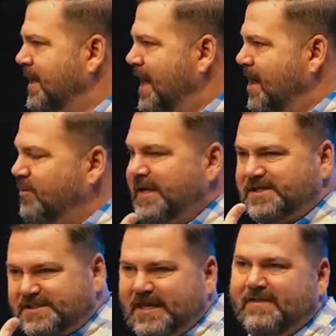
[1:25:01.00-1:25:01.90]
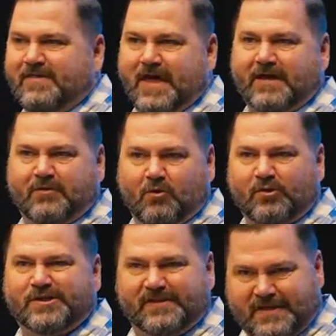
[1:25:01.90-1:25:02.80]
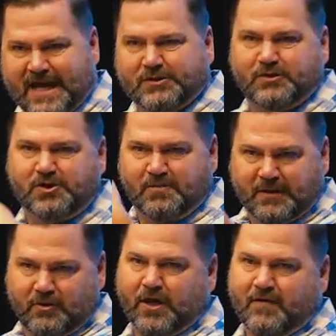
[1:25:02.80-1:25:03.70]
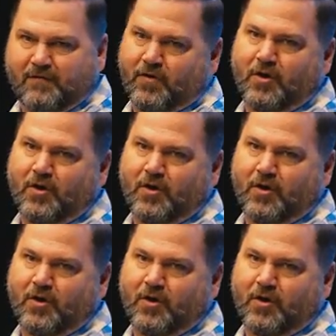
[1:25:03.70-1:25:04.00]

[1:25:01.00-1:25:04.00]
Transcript: And when he said that, the Lord said, That's what you've been looking for